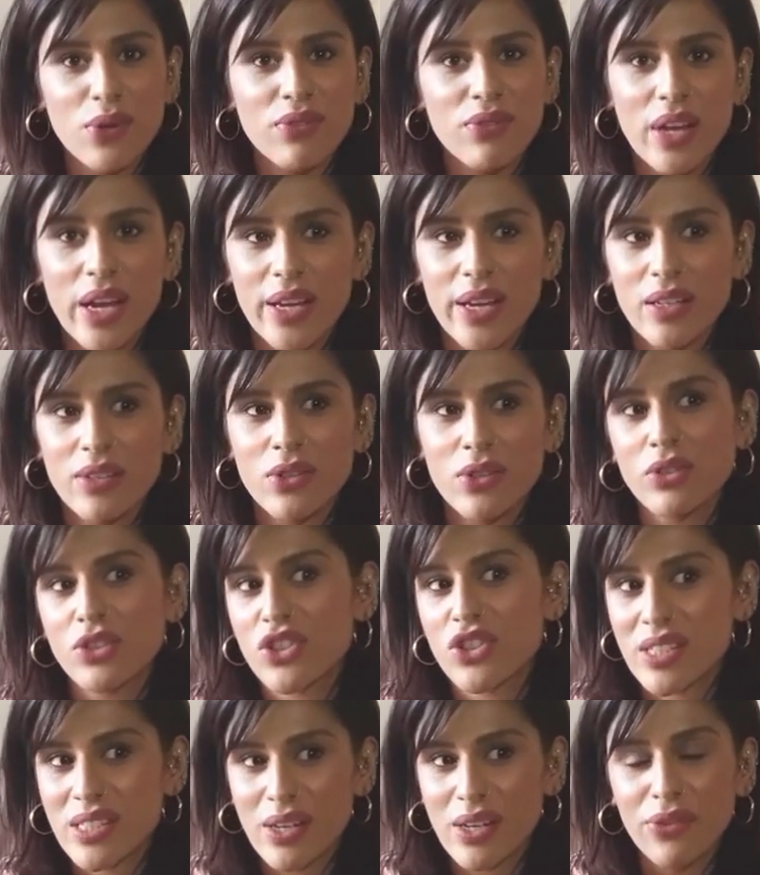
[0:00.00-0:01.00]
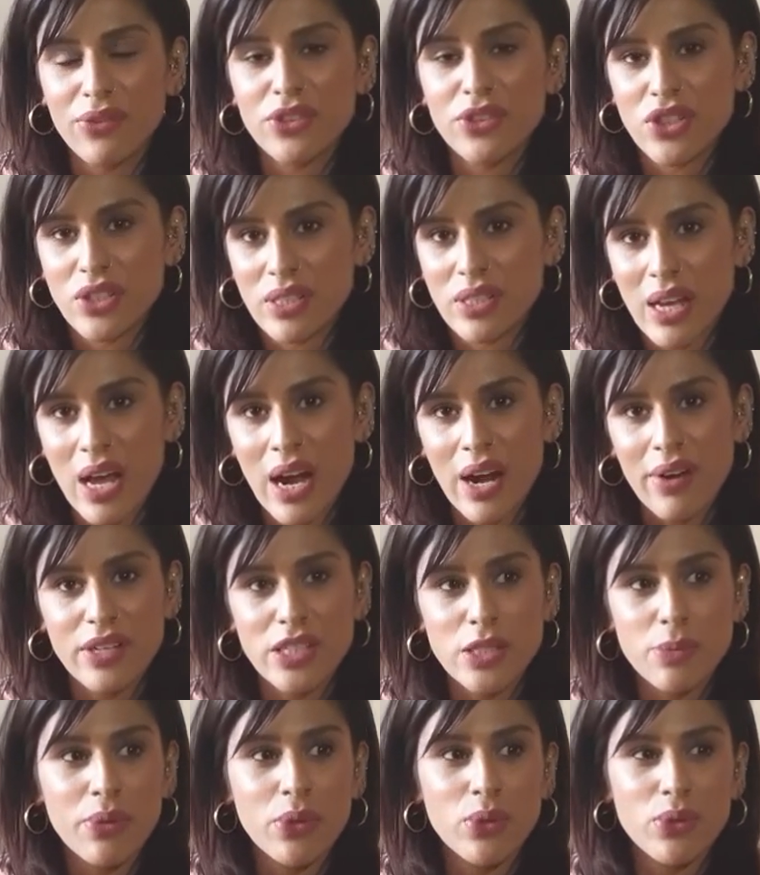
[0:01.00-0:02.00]
of like not just Selfridges and Harrods,
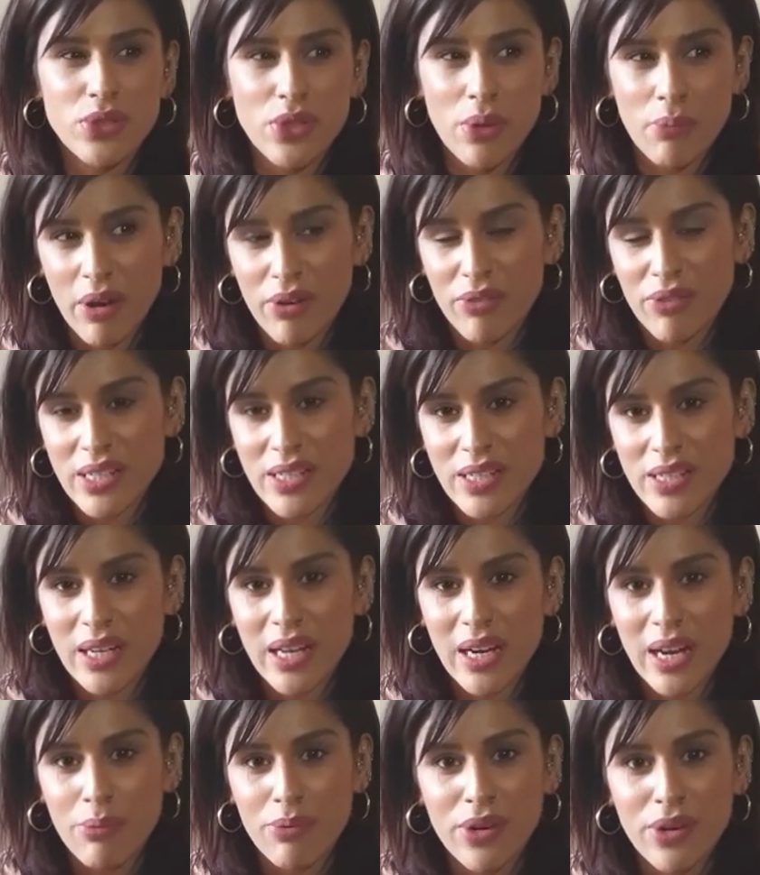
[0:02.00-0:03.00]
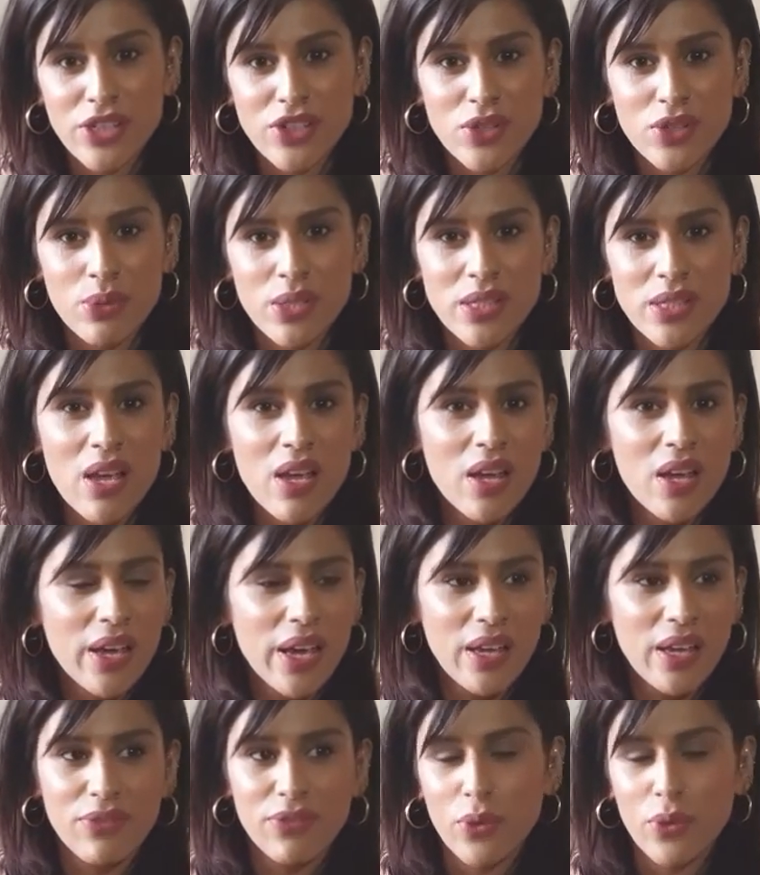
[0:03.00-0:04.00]
but also my recent collaboration was
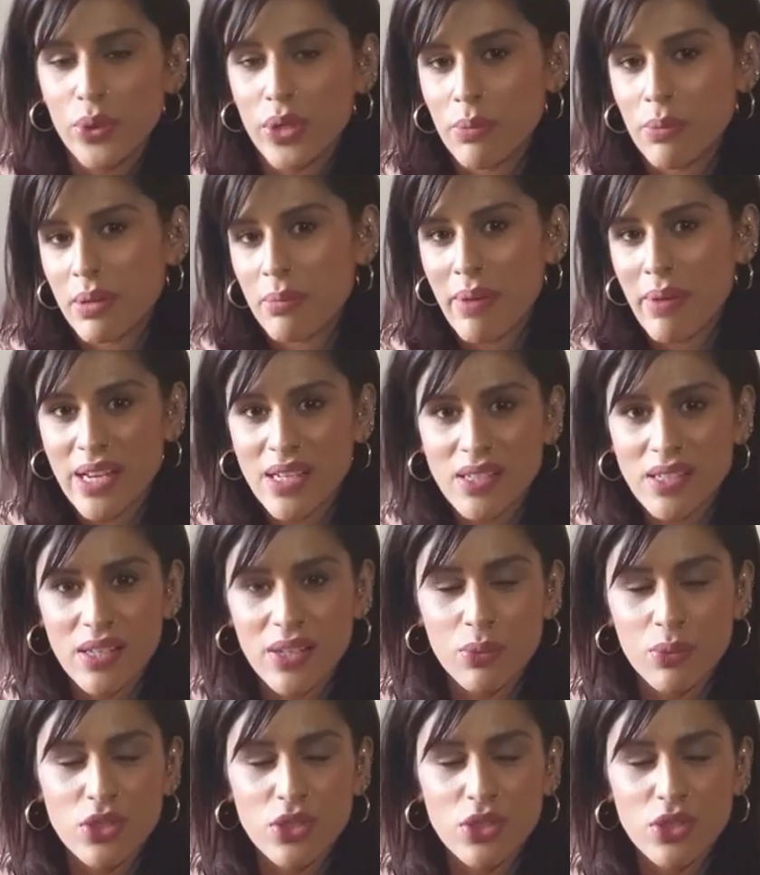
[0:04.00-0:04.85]
in Fortnum and Mason,